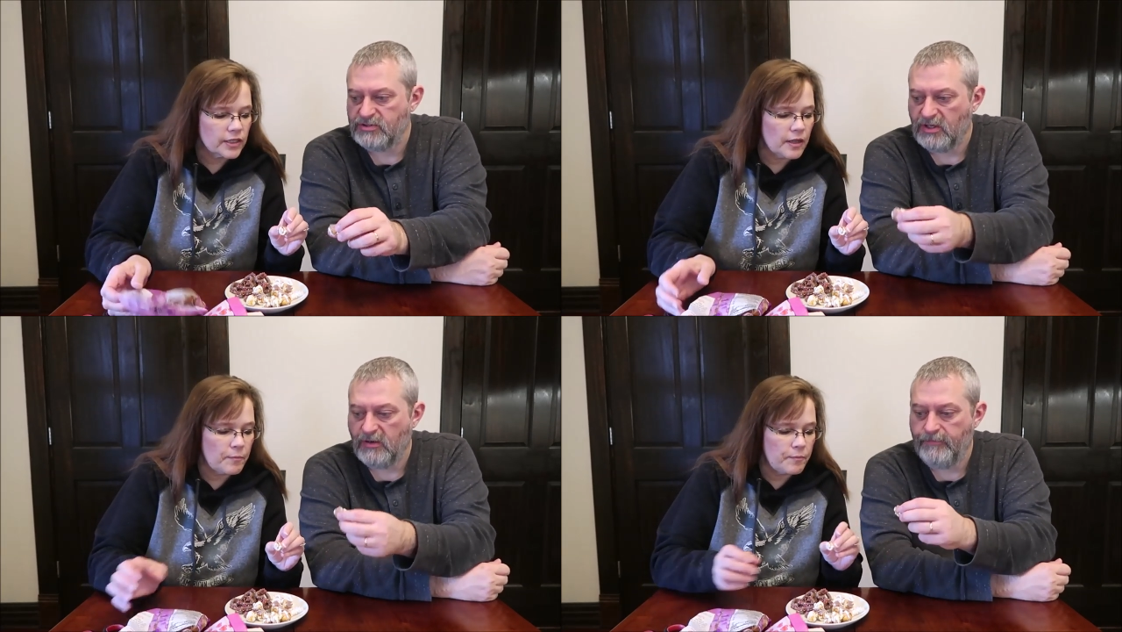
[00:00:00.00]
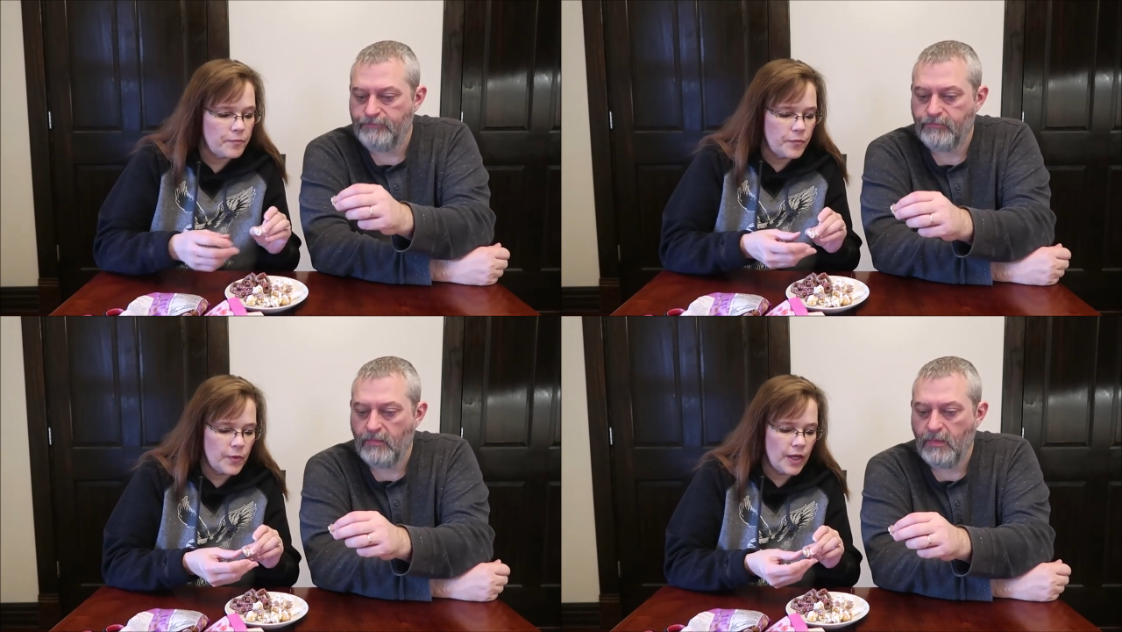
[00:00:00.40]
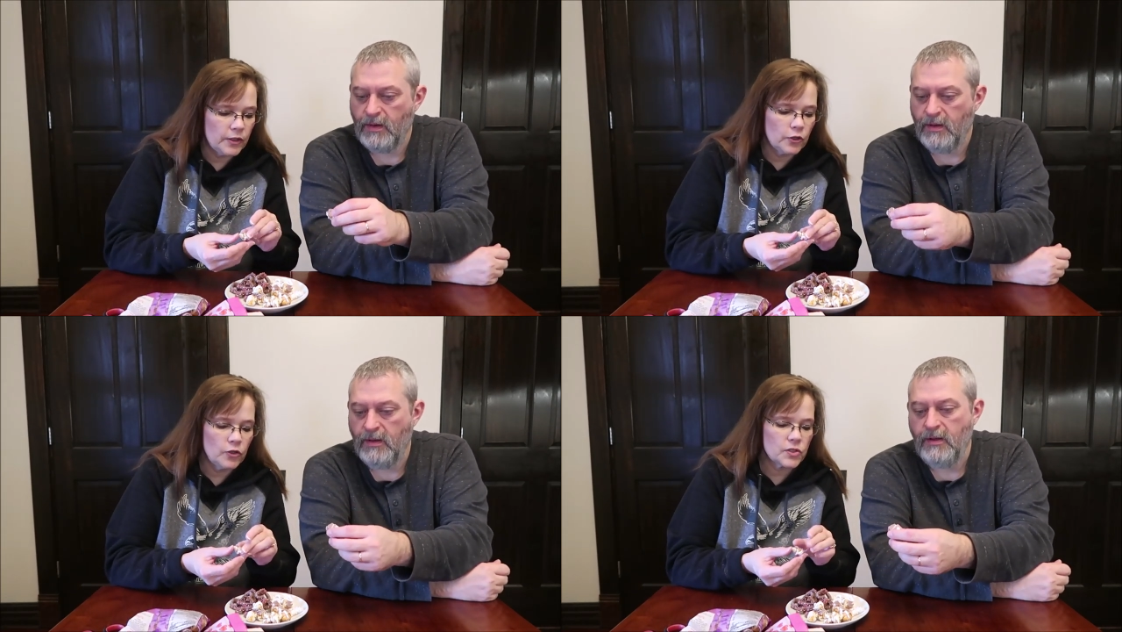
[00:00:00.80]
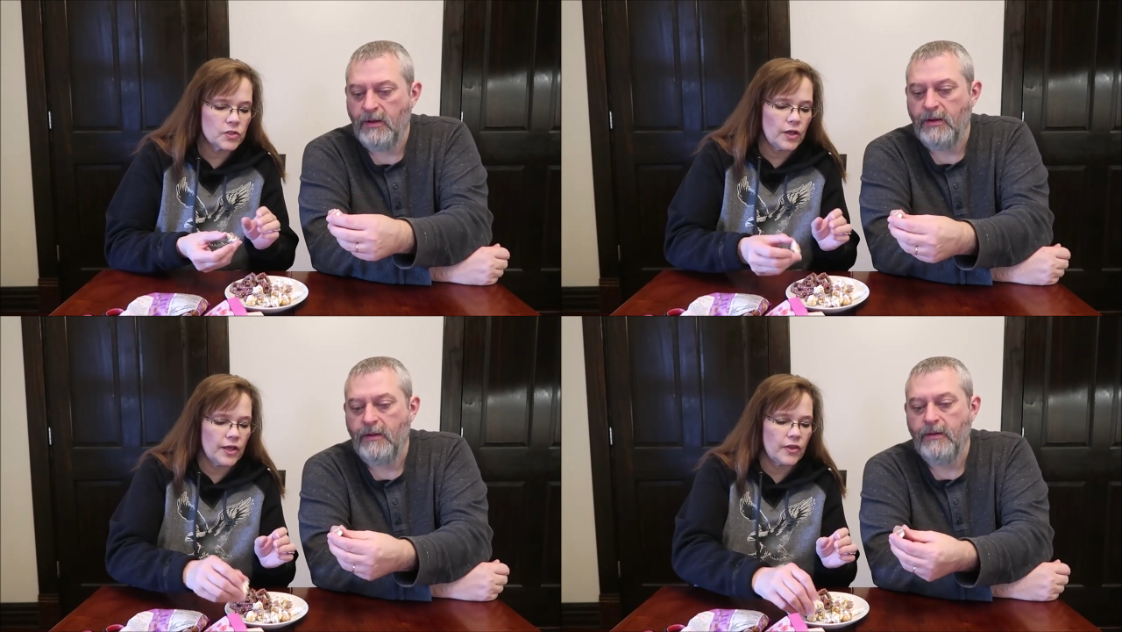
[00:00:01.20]
Speaker 1: like the it looks
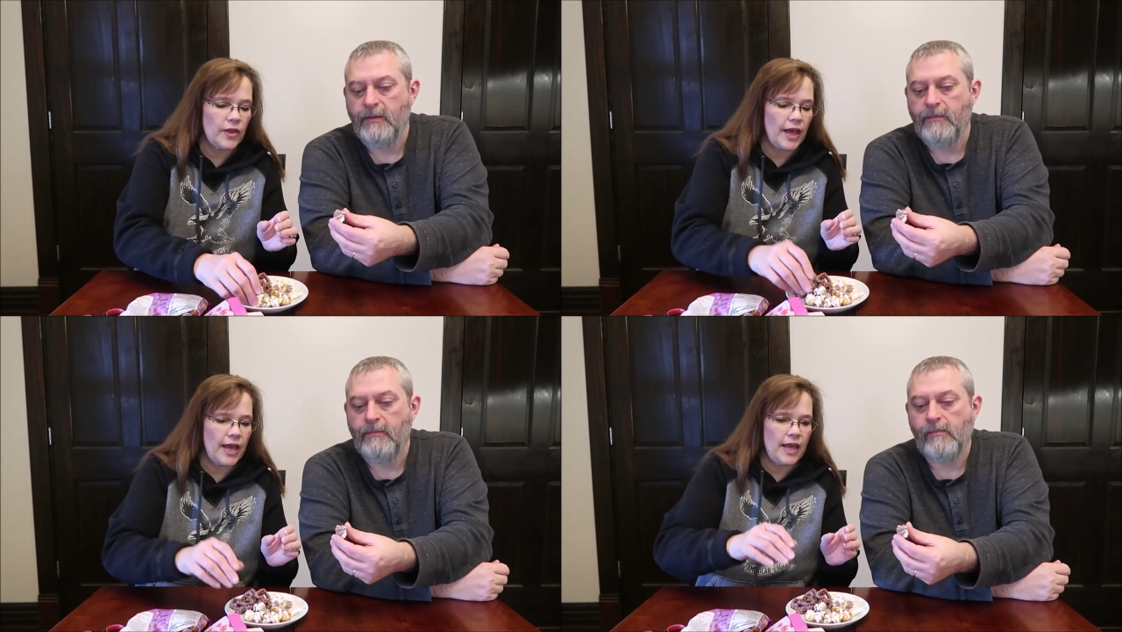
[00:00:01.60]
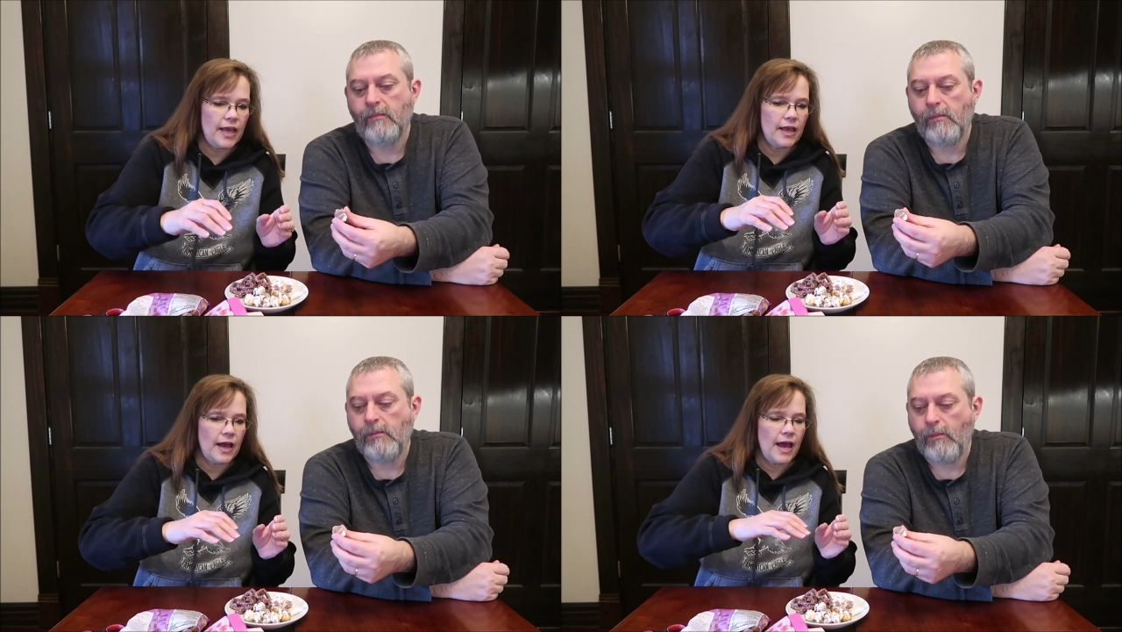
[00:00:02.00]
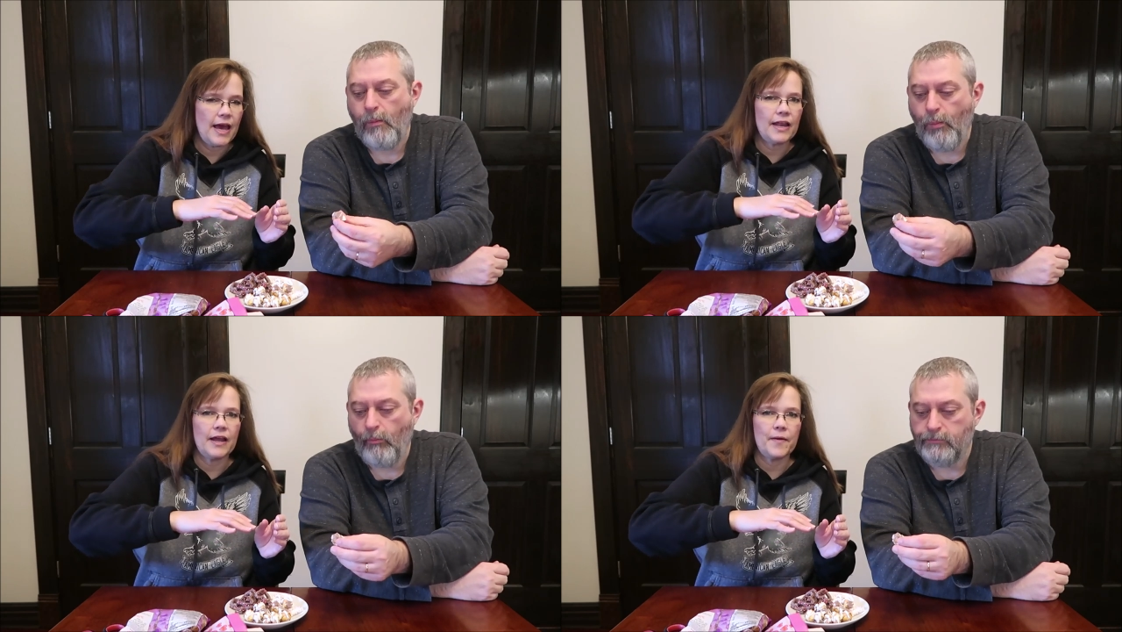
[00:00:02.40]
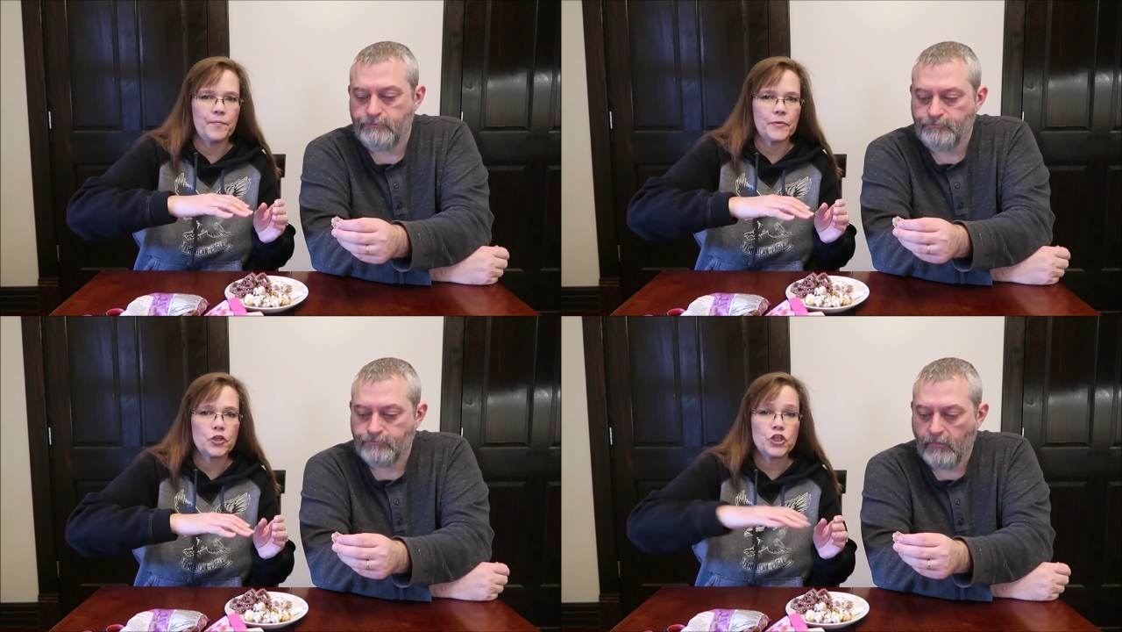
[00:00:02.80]
like they had
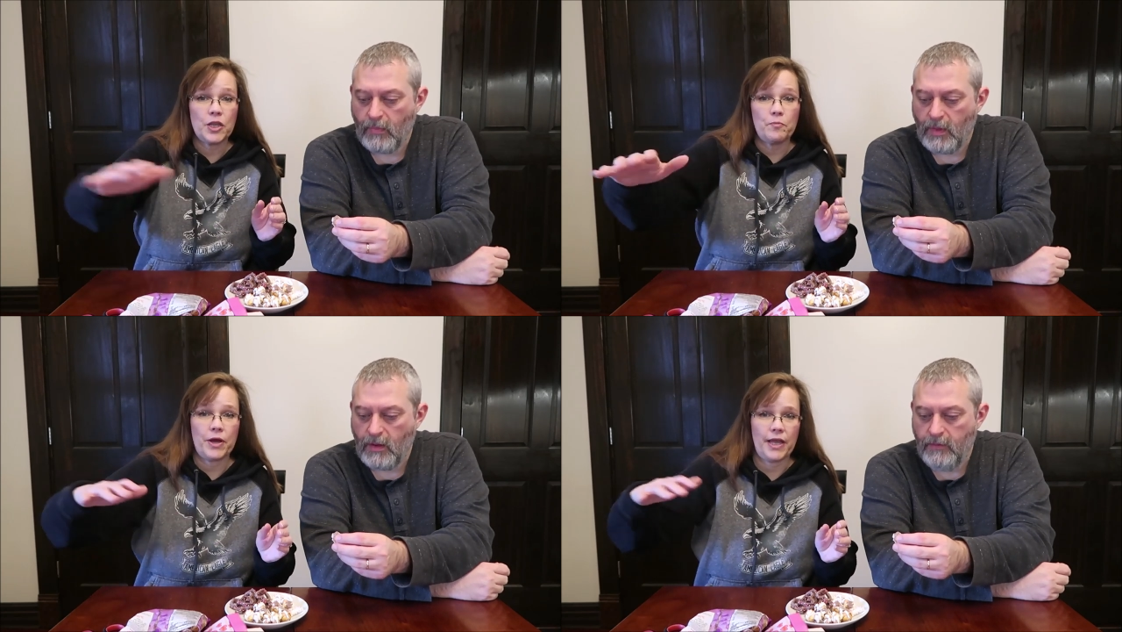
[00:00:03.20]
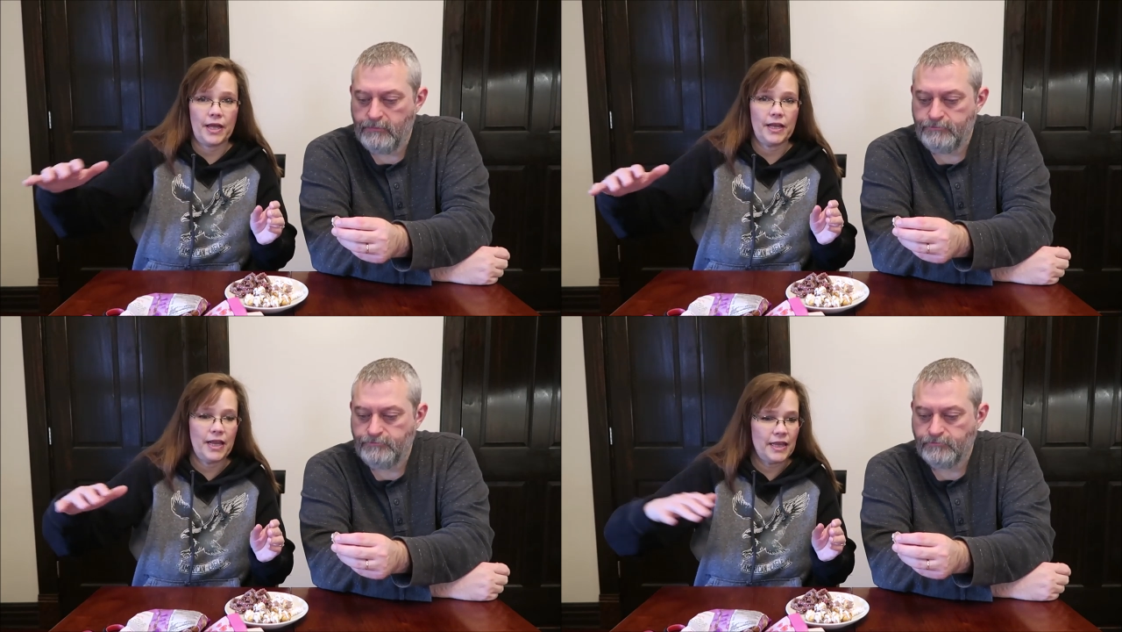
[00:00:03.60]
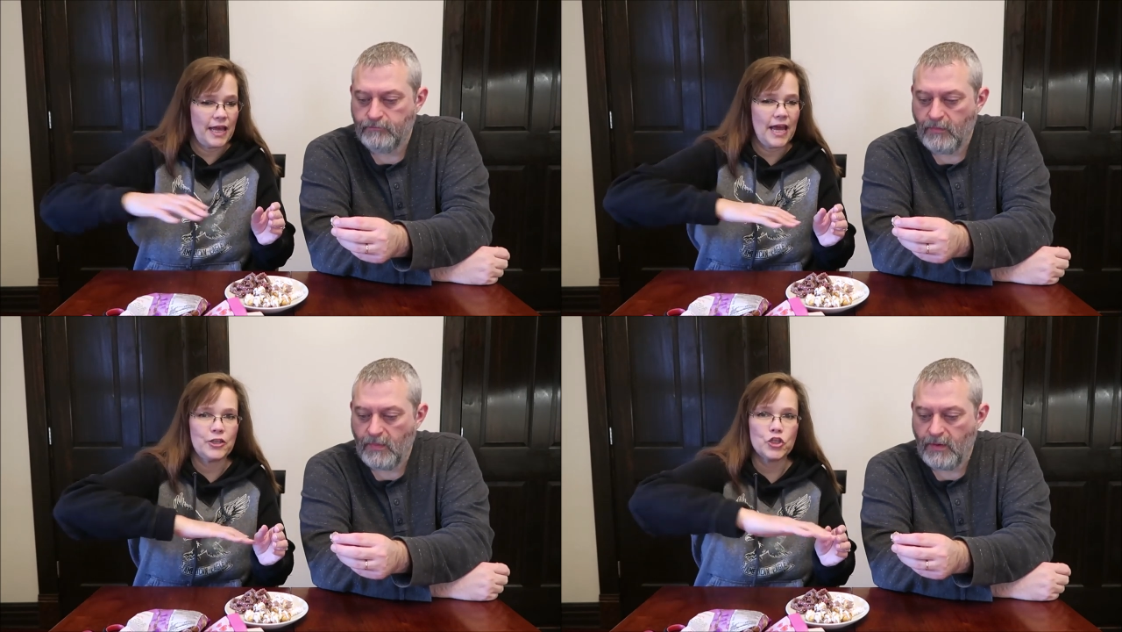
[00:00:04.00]
a sheet pan and they had